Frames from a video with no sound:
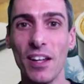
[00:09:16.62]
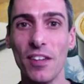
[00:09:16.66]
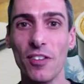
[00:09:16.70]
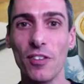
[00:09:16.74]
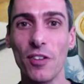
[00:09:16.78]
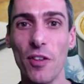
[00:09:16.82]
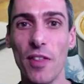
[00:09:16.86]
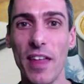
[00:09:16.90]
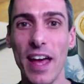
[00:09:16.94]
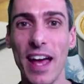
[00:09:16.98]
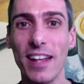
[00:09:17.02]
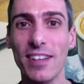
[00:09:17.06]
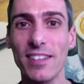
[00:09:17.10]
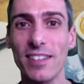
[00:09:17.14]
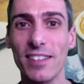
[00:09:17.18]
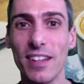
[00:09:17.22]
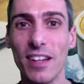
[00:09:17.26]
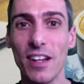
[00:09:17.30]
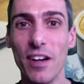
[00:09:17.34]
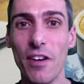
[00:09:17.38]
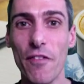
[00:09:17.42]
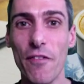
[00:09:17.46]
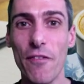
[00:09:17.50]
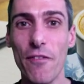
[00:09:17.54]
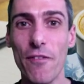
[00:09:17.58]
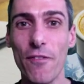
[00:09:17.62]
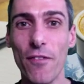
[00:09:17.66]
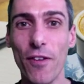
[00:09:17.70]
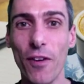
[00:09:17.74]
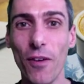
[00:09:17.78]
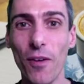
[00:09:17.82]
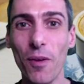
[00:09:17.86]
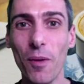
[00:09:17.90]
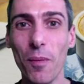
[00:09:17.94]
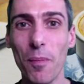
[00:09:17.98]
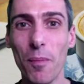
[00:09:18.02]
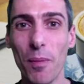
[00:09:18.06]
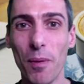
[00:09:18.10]
So that's a
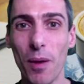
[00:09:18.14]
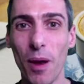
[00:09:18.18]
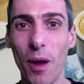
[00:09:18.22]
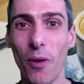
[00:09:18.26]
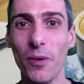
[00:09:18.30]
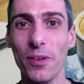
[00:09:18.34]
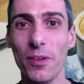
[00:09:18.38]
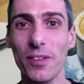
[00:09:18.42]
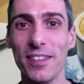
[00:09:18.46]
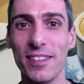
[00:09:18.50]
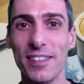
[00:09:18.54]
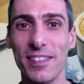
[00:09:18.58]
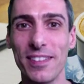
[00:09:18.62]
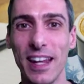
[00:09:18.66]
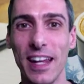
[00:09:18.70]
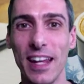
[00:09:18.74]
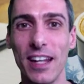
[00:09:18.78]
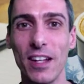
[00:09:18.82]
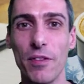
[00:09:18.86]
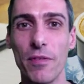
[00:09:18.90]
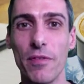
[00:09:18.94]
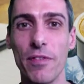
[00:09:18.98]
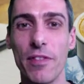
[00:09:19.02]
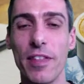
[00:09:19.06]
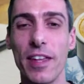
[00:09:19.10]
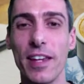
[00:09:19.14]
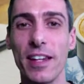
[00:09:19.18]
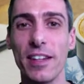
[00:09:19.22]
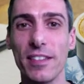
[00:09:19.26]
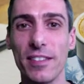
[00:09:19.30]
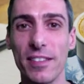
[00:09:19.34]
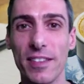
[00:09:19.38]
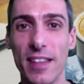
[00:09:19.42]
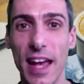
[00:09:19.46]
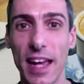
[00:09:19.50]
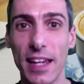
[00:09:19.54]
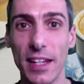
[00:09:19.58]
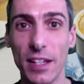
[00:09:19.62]
full-blown set of
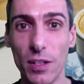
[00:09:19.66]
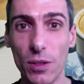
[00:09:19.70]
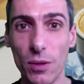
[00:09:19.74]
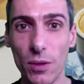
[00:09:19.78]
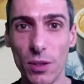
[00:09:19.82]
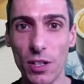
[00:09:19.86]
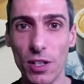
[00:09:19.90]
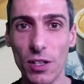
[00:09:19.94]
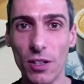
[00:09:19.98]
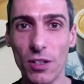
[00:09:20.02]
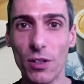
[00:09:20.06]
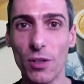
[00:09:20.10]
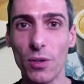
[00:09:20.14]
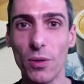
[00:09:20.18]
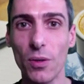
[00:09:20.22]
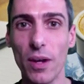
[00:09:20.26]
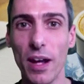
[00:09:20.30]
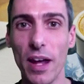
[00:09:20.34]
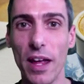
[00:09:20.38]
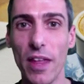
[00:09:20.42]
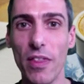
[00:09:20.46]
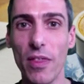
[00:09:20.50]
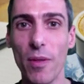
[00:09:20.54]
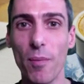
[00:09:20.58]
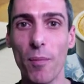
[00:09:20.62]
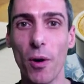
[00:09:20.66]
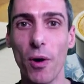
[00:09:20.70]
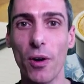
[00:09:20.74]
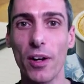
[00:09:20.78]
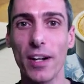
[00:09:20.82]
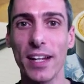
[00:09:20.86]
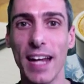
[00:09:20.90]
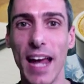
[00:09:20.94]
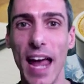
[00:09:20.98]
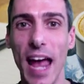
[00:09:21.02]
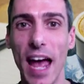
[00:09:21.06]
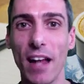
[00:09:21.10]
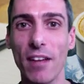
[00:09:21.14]
things that you can do in the
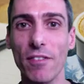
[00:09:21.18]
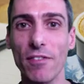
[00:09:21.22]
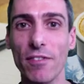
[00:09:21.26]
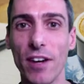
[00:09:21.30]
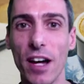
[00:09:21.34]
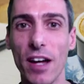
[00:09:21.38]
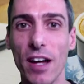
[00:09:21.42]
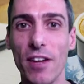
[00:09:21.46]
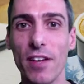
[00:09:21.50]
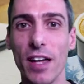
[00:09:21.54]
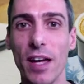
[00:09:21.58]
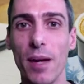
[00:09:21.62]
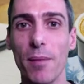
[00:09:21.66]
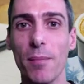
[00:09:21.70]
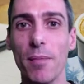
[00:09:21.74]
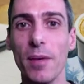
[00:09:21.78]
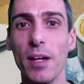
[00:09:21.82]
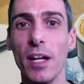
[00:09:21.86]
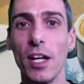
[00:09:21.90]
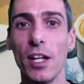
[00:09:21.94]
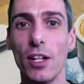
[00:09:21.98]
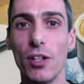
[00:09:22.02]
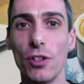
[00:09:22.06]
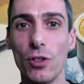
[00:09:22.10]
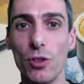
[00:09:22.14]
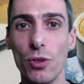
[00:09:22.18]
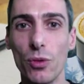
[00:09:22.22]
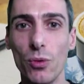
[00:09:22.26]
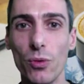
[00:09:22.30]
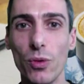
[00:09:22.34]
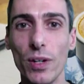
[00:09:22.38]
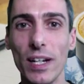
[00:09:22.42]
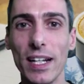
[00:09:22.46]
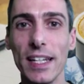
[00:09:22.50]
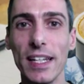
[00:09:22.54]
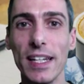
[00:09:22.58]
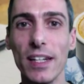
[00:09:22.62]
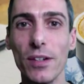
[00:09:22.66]
morning at 5 a.m. to
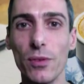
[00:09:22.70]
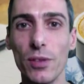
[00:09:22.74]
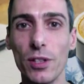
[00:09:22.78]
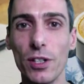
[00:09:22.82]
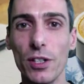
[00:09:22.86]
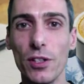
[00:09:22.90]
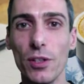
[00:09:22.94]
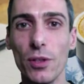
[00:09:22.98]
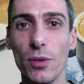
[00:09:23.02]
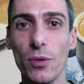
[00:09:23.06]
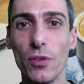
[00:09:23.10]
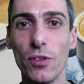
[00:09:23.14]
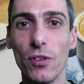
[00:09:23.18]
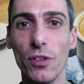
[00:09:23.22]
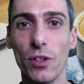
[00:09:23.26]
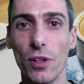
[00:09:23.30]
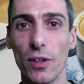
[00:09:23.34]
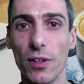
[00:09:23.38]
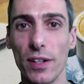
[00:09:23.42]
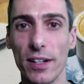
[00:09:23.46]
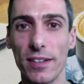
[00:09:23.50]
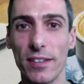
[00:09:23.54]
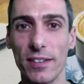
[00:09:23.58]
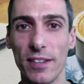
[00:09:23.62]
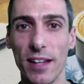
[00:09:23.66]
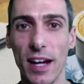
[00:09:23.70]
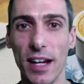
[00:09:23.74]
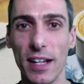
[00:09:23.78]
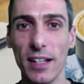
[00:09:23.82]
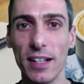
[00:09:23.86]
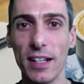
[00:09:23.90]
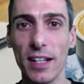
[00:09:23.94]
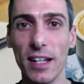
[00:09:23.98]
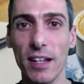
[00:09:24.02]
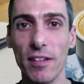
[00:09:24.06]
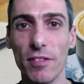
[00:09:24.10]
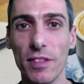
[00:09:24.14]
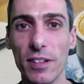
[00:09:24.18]
really reduce your
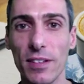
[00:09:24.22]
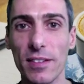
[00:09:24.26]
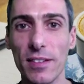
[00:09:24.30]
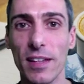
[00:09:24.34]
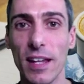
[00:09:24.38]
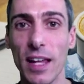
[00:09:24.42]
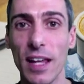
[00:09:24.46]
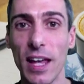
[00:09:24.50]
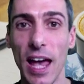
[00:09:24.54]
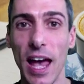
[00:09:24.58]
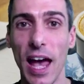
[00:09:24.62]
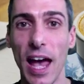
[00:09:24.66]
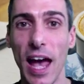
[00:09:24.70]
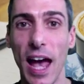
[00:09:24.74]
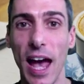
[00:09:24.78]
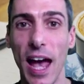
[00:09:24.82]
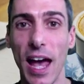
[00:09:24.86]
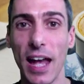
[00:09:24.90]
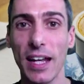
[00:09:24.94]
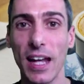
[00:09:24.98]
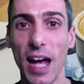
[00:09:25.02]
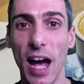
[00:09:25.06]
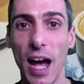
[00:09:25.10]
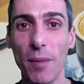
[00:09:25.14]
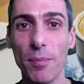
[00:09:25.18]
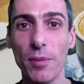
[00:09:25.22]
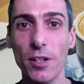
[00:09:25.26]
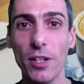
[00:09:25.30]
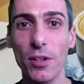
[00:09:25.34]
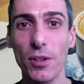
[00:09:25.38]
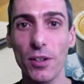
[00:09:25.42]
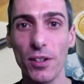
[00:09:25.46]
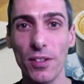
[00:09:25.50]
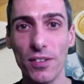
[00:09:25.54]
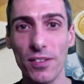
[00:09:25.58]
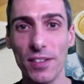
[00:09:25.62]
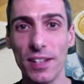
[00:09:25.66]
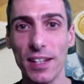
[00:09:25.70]
anxiety levels. And I'm
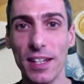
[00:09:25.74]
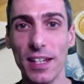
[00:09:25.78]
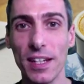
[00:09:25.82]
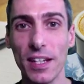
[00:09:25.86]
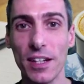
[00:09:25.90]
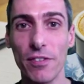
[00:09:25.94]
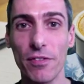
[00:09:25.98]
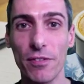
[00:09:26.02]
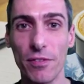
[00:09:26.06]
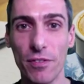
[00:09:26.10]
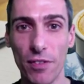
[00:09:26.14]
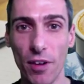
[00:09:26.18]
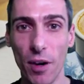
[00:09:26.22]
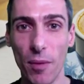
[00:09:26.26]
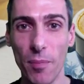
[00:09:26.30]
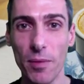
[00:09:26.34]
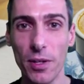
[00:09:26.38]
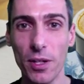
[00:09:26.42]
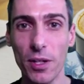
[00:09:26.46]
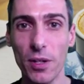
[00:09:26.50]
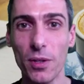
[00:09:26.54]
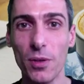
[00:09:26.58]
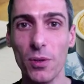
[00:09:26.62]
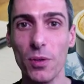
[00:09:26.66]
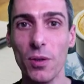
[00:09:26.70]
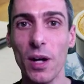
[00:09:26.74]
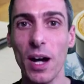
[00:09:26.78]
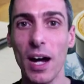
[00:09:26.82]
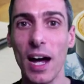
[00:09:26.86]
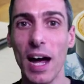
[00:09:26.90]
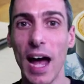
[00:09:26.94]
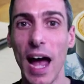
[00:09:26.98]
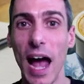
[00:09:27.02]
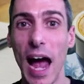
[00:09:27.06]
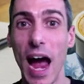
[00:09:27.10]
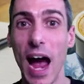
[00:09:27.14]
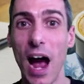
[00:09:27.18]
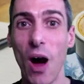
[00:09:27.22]
curious to hear from you
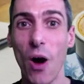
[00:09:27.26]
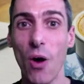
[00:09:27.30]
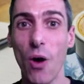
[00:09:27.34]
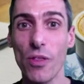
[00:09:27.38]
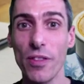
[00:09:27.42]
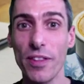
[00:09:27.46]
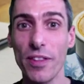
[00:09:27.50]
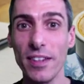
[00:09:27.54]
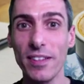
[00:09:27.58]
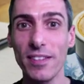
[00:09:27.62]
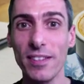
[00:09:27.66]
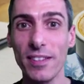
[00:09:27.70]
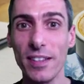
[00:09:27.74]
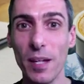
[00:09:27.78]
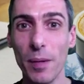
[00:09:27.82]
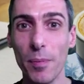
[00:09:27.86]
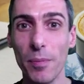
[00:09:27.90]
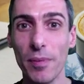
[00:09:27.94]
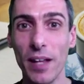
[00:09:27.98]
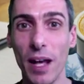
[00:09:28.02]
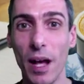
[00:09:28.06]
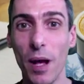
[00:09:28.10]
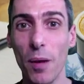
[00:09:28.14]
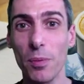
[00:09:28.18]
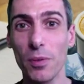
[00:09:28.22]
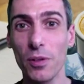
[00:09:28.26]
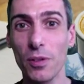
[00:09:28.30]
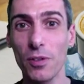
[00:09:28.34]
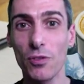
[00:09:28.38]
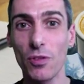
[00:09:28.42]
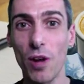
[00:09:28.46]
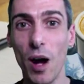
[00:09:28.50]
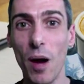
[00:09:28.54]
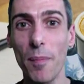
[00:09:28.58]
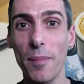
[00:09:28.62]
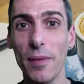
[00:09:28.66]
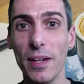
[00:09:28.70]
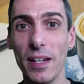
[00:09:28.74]
how these tips help you.
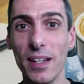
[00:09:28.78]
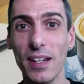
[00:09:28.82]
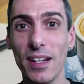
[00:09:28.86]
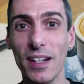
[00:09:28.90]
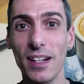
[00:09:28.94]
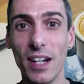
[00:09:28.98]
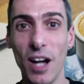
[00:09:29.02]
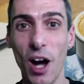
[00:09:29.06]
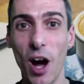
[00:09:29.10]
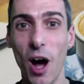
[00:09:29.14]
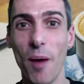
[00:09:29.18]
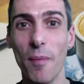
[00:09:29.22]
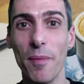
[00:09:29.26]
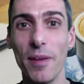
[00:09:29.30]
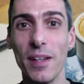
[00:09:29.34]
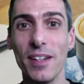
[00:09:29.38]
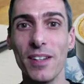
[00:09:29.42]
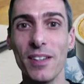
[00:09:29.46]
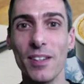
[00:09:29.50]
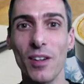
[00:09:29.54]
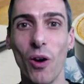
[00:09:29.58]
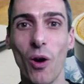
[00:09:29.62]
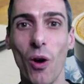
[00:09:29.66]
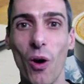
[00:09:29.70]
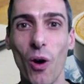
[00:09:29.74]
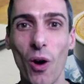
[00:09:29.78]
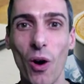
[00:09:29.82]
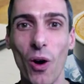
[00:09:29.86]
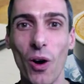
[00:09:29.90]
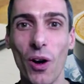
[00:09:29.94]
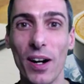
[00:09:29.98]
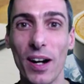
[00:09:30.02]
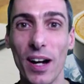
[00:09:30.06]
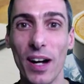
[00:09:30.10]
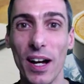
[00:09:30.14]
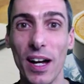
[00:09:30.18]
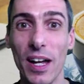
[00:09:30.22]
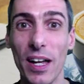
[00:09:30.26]
Drop me a comment,
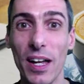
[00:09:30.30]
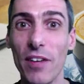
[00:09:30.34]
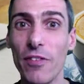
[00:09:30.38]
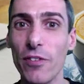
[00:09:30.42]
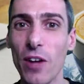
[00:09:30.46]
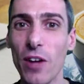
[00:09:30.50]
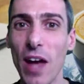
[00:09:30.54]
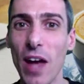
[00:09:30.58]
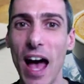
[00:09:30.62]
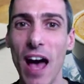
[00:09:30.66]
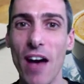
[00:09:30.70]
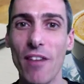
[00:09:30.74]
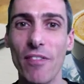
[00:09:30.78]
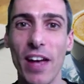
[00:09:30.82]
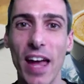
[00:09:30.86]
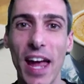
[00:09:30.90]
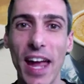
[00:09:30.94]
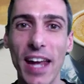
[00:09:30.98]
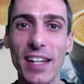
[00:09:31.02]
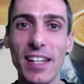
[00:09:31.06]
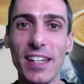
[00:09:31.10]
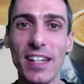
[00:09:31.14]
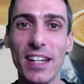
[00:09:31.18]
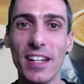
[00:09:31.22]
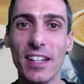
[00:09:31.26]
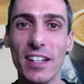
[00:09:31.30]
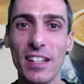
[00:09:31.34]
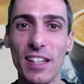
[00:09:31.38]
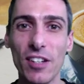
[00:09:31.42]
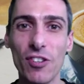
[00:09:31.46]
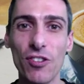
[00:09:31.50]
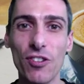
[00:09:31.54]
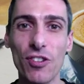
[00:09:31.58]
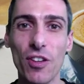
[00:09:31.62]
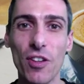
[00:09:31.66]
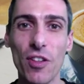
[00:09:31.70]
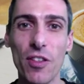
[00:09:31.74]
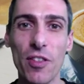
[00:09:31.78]
or if you have any
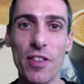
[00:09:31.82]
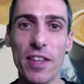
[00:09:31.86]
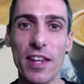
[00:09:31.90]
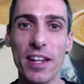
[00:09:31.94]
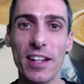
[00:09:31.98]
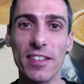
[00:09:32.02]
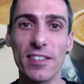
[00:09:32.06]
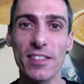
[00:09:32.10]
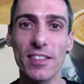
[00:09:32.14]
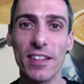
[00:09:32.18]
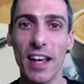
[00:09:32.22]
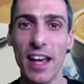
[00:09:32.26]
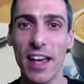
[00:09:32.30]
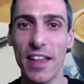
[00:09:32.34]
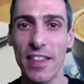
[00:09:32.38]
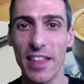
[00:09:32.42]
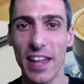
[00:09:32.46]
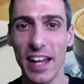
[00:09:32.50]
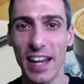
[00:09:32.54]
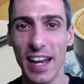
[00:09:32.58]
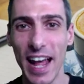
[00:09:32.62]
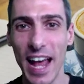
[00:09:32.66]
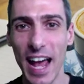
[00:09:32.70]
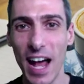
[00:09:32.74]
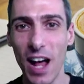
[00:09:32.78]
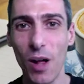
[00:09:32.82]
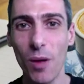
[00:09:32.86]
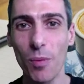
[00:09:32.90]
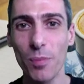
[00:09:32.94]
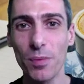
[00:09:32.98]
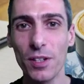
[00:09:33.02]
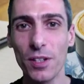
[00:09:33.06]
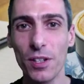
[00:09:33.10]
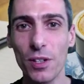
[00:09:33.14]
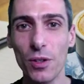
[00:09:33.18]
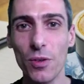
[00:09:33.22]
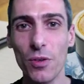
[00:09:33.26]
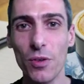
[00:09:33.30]
additional things that
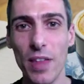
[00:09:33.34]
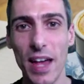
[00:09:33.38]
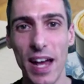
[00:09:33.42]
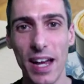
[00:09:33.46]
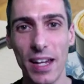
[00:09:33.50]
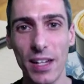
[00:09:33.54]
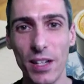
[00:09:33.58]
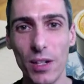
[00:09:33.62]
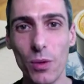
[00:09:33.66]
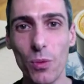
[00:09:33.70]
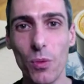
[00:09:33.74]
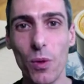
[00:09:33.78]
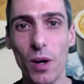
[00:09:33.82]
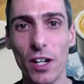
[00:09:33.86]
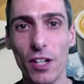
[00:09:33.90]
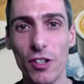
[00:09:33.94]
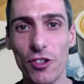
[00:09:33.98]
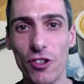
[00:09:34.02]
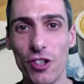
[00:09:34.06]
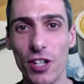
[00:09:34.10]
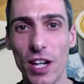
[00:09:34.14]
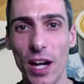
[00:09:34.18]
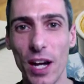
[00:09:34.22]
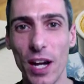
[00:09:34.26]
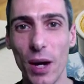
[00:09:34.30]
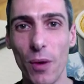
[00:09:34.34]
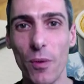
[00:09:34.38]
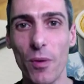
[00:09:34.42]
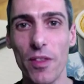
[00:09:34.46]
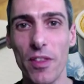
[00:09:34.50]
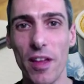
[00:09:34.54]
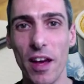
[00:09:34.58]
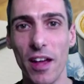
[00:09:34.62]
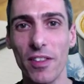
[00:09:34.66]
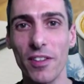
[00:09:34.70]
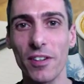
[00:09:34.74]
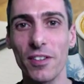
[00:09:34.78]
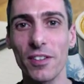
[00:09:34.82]
helped you that you want to share with
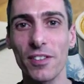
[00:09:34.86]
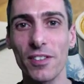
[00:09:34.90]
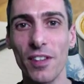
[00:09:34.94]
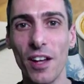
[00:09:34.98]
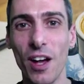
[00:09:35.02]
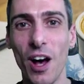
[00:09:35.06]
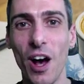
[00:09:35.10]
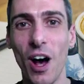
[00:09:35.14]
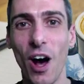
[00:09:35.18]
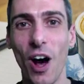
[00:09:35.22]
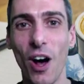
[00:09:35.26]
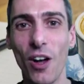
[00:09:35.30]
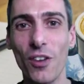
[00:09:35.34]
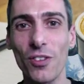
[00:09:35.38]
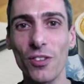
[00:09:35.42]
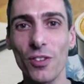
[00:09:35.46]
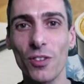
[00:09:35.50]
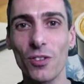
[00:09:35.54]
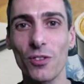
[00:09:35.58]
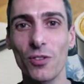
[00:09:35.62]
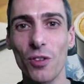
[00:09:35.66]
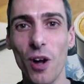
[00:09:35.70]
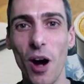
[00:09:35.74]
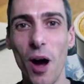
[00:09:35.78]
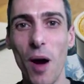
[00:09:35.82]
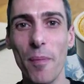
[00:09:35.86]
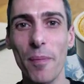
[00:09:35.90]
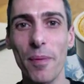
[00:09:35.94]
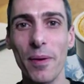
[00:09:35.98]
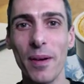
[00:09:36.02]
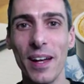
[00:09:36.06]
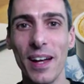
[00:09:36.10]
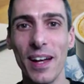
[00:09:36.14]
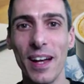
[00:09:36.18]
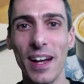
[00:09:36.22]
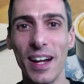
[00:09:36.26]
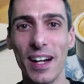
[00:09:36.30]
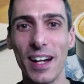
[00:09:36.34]
others, also drop
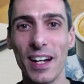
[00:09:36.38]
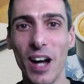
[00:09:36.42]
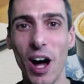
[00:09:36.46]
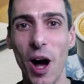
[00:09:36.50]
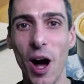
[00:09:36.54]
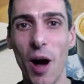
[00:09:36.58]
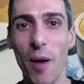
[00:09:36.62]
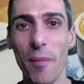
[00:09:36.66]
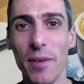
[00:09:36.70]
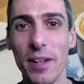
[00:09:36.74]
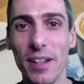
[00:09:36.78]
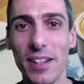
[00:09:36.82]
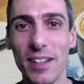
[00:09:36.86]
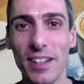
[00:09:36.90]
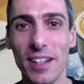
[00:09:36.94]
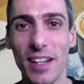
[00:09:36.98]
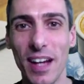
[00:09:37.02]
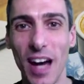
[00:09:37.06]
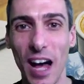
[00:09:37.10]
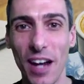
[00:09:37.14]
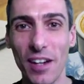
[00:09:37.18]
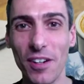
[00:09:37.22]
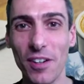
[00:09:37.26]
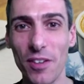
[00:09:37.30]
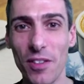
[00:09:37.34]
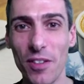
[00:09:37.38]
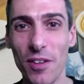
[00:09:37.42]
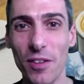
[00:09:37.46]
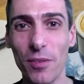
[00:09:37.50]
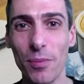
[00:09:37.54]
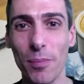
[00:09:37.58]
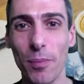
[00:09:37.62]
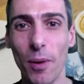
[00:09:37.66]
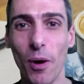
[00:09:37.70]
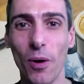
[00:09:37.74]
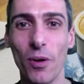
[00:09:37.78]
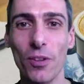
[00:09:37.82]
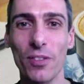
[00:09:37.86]
a comment under this
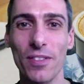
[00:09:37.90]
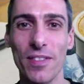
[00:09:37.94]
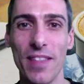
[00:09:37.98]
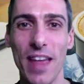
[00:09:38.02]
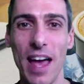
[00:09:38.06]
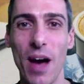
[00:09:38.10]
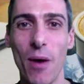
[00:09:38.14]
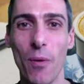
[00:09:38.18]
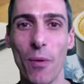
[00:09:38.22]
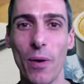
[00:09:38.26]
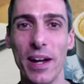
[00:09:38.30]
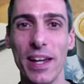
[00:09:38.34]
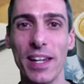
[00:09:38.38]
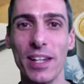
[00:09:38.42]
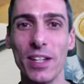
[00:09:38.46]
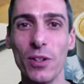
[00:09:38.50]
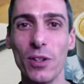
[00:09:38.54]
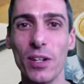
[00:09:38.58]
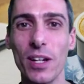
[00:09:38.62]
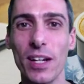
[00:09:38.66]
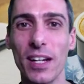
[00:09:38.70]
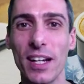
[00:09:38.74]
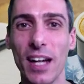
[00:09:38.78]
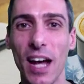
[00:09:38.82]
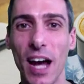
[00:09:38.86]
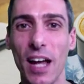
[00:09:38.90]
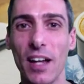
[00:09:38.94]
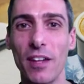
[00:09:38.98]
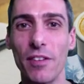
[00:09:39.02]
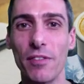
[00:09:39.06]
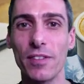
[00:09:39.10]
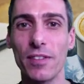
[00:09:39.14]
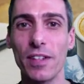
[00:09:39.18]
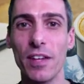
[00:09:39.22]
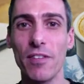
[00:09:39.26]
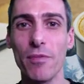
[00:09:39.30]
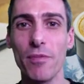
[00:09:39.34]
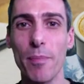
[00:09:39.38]
post. That way you can kind
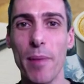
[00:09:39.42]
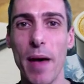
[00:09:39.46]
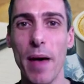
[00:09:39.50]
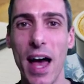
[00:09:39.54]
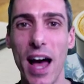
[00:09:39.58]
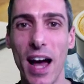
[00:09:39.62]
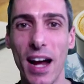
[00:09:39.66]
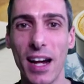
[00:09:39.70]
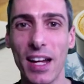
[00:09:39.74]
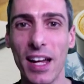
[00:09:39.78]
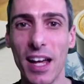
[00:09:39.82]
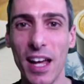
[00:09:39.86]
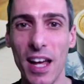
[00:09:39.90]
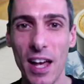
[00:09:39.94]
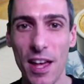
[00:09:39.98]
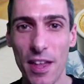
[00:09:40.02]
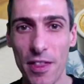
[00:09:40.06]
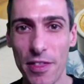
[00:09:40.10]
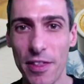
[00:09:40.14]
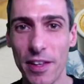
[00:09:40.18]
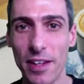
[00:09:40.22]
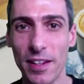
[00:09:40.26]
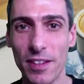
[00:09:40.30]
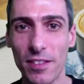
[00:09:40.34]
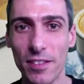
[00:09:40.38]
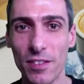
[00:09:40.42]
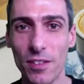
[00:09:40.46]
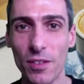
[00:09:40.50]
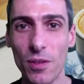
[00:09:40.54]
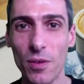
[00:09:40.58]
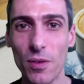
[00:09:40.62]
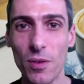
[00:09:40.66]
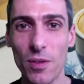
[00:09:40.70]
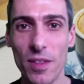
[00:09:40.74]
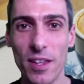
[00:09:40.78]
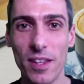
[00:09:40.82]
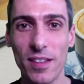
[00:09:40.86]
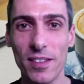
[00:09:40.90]
of give back things to
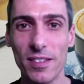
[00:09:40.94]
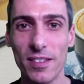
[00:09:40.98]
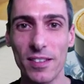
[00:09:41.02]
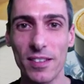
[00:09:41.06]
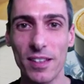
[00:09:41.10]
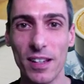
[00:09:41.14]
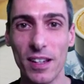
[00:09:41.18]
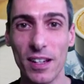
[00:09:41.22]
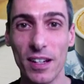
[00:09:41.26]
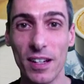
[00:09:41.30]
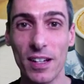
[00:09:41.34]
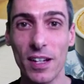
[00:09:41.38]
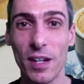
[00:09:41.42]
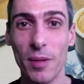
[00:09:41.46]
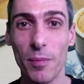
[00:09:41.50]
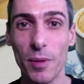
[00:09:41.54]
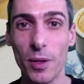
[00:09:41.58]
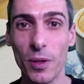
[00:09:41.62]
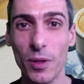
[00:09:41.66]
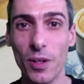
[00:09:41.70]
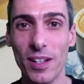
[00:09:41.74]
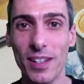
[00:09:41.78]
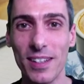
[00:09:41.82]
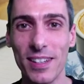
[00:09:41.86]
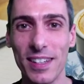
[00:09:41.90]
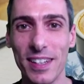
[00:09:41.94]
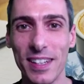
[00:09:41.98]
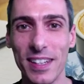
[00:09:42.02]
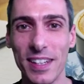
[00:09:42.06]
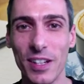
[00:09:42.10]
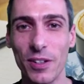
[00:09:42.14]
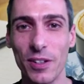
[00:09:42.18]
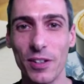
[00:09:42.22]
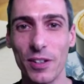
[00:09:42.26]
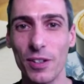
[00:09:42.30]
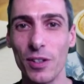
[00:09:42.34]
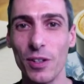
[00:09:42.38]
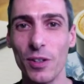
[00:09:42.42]
this community
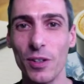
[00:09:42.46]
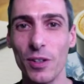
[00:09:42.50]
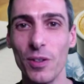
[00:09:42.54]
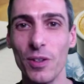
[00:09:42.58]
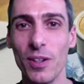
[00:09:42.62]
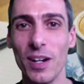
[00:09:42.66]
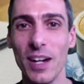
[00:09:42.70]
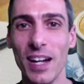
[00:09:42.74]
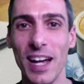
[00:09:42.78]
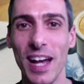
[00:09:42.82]
here too.